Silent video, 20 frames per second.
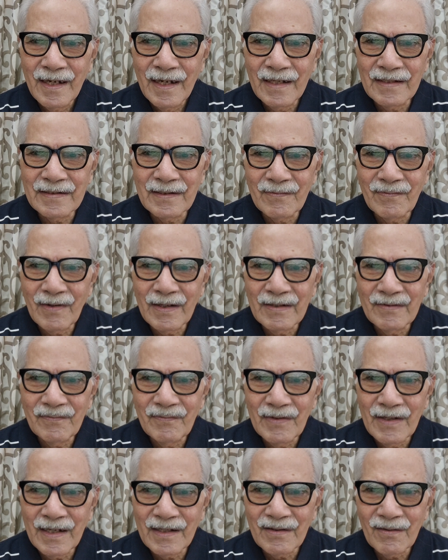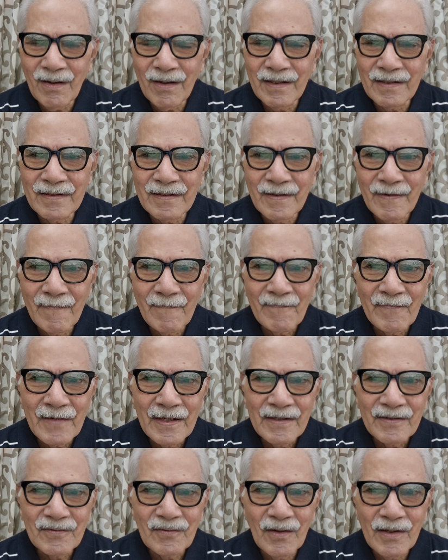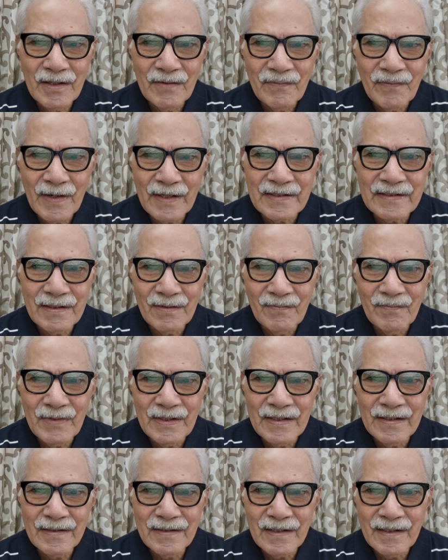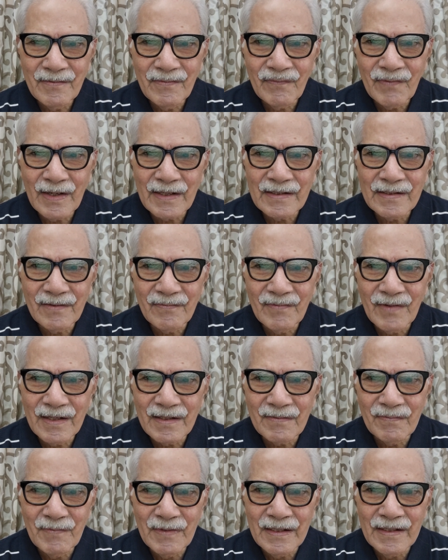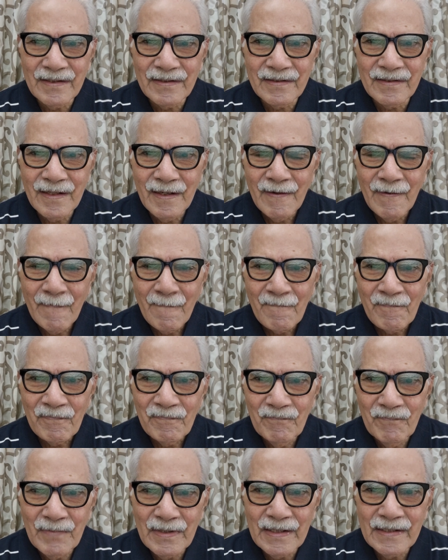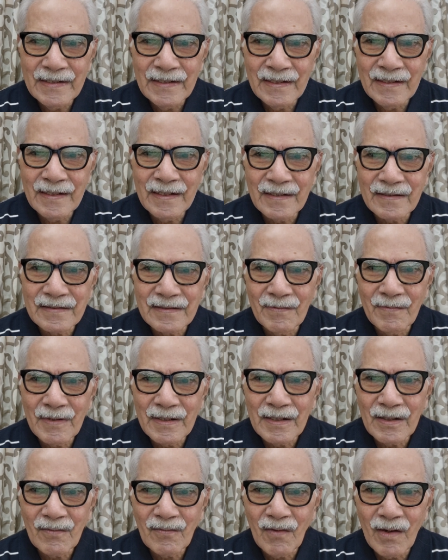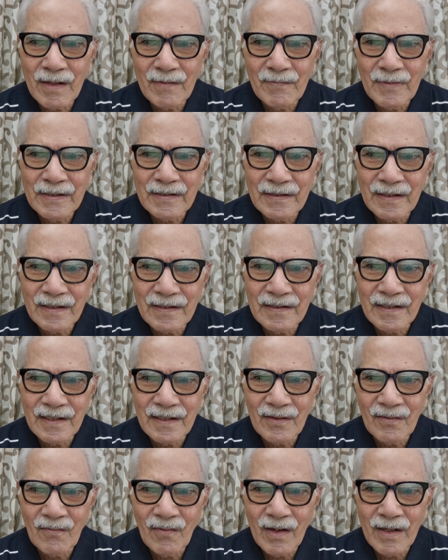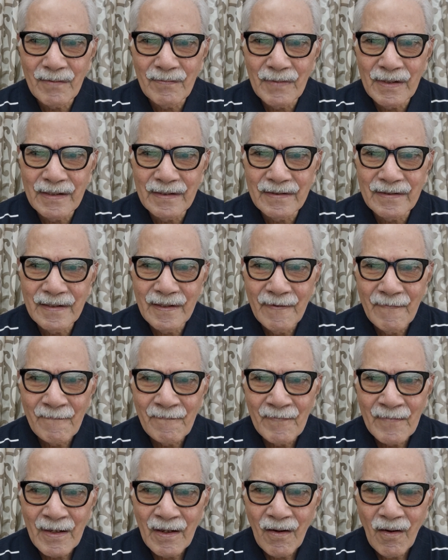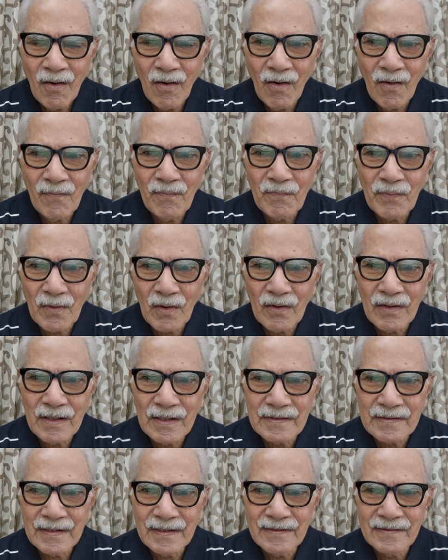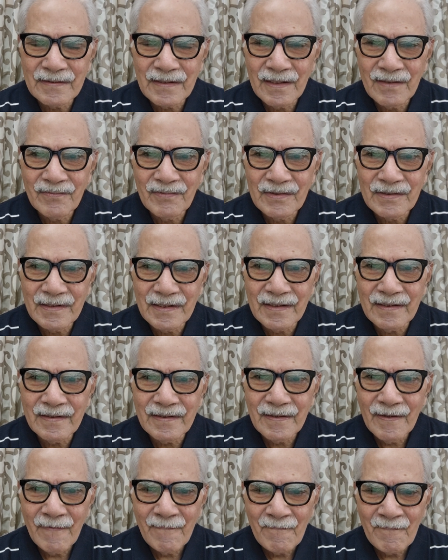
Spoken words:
Otherwise, we are not. So effectiveness means meeting customer requirements and other requirements of products and services.